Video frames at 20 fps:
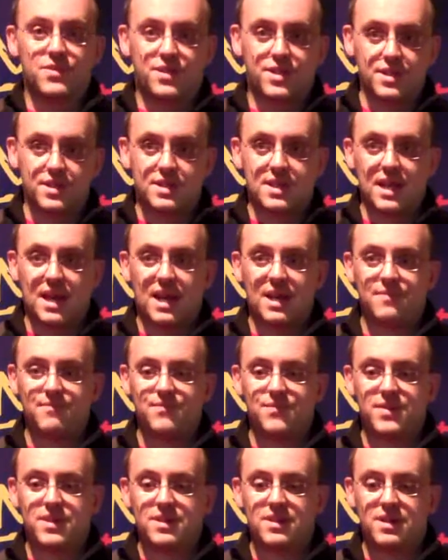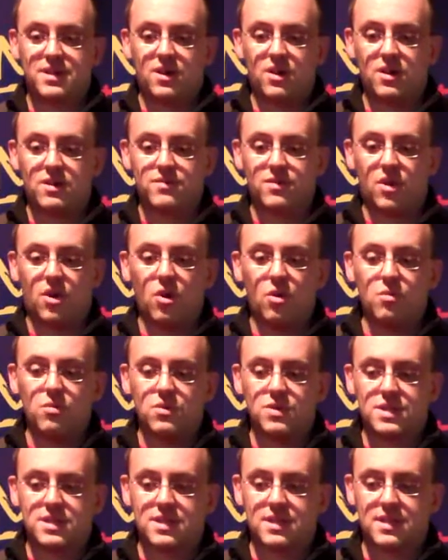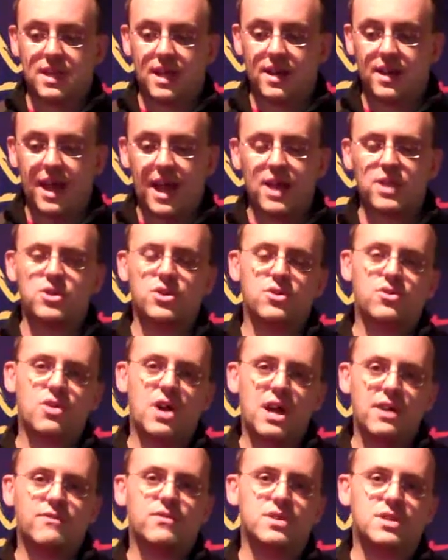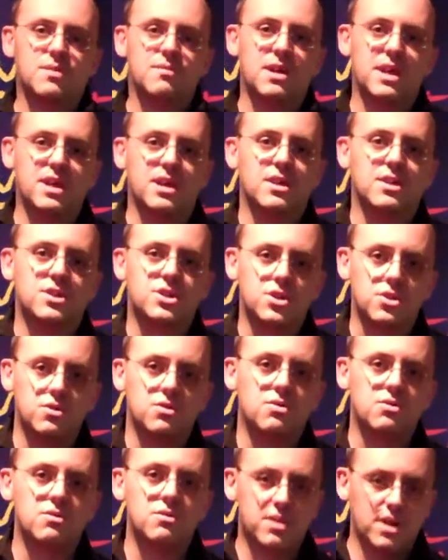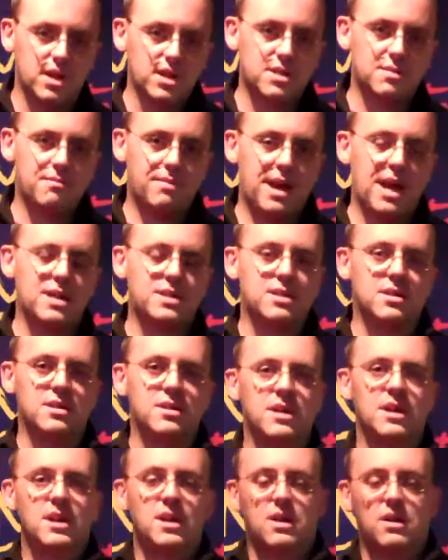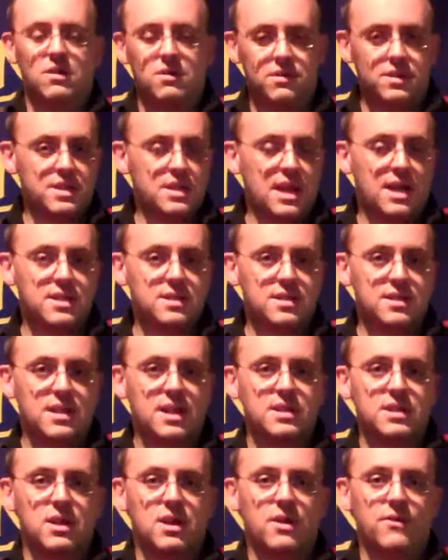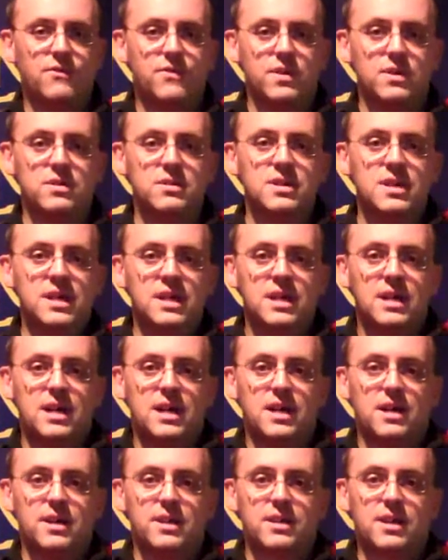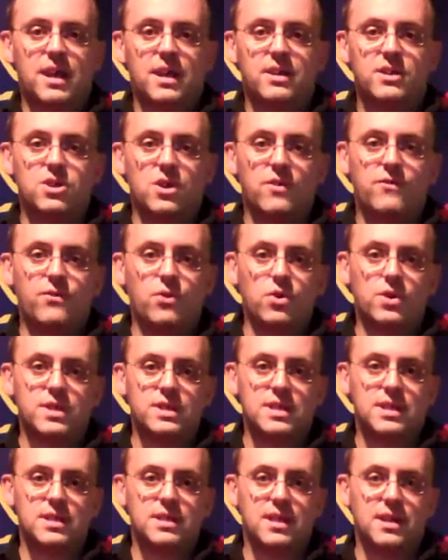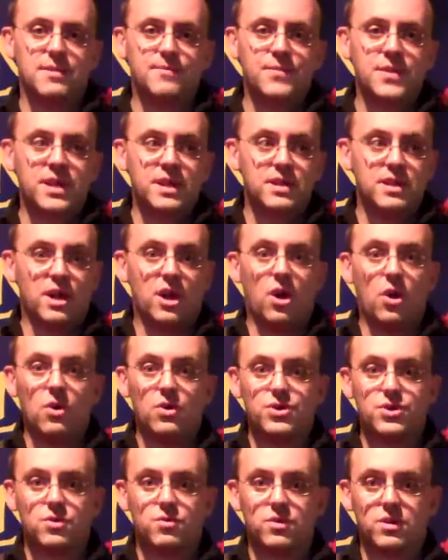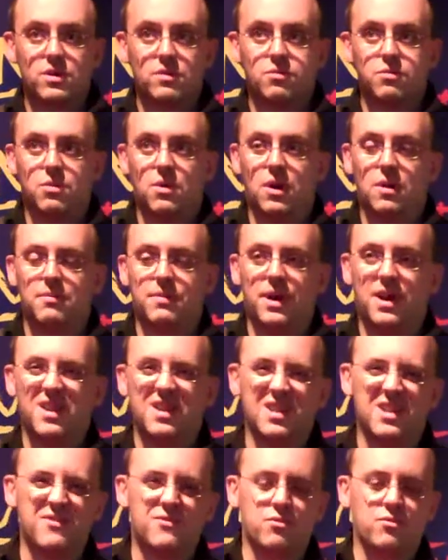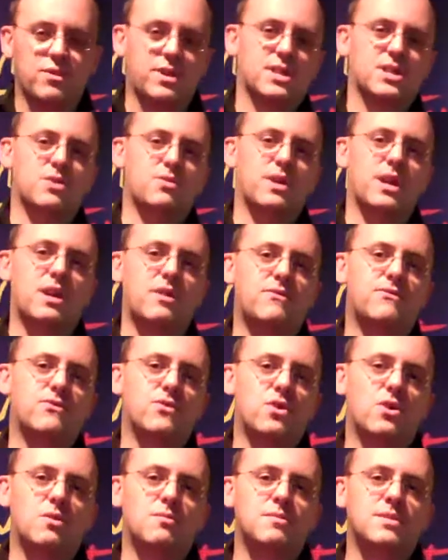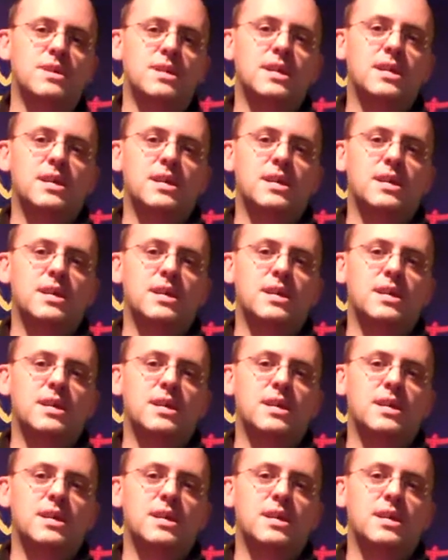there's that almost kind of extra driver to make you do this better, or at least that's how I feel. It kind of sort of focuses it. Now also we're about 11 weeks away from